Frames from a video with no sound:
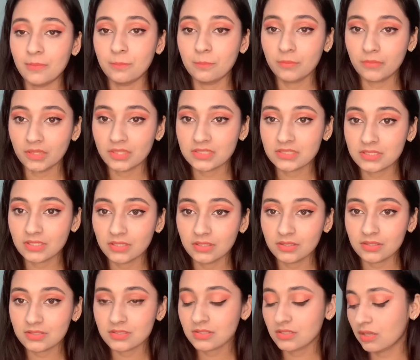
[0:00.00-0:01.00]
mixing
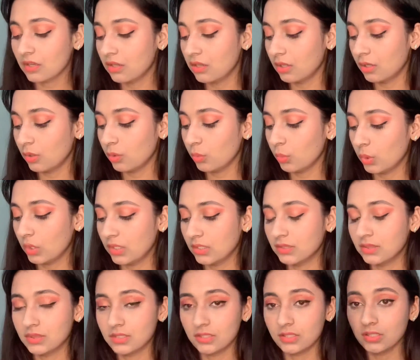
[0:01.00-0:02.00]
this color
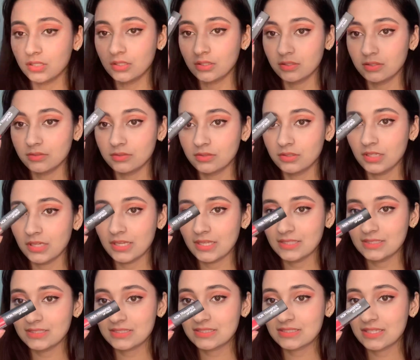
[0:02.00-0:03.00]
with the
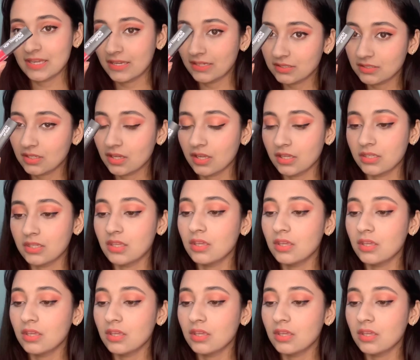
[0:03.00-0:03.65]
Inside ka